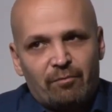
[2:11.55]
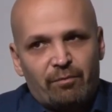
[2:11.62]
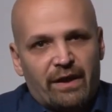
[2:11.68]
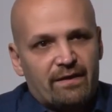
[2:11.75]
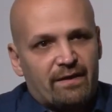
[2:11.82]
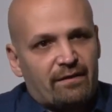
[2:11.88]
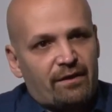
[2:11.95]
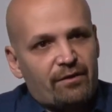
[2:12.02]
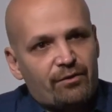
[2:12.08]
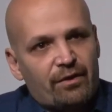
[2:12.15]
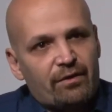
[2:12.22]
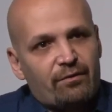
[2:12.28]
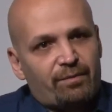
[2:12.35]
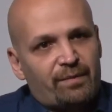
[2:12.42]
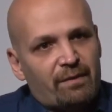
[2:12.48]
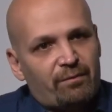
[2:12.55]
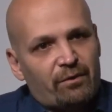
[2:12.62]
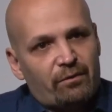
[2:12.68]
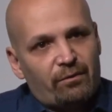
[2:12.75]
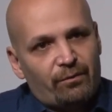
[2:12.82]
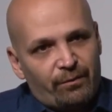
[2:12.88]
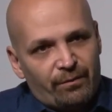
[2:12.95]
pays attention to
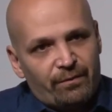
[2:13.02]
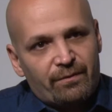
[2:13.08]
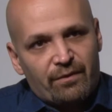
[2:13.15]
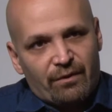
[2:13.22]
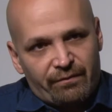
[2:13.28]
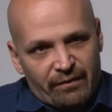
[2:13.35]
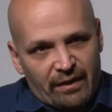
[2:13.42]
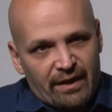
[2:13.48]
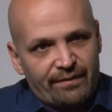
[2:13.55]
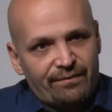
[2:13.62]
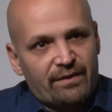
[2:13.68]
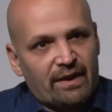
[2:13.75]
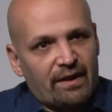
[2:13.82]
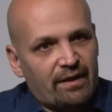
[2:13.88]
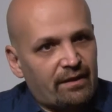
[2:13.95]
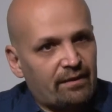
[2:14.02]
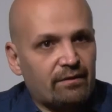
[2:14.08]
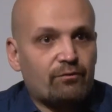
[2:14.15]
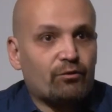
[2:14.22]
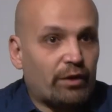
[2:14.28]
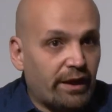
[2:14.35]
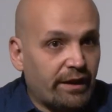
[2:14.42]
people who survived
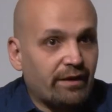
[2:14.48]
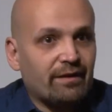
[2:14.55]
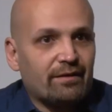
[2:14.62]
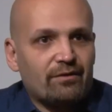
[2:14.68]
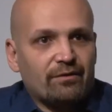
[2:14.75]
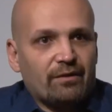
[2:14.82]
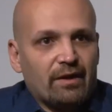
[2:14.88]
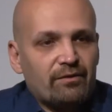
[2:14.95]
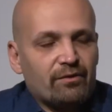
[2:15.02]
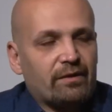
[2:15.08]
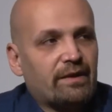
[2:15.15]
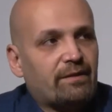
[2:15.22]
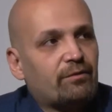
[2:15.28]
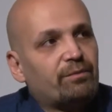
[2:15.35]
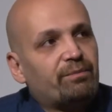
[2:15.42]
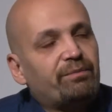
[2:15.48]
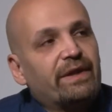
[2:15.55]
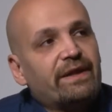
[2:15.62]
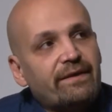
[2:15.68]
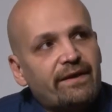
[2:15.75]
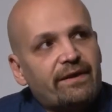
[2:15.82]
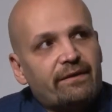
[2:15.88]
and trying to actually to
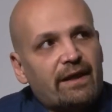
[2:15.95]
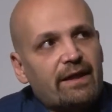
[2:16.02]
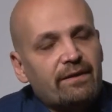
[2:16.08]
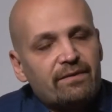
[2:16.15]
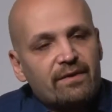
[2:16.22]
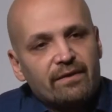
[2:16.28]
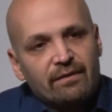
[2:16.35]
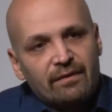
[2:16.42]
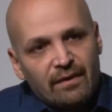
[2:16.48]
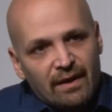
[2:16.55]
build their lives.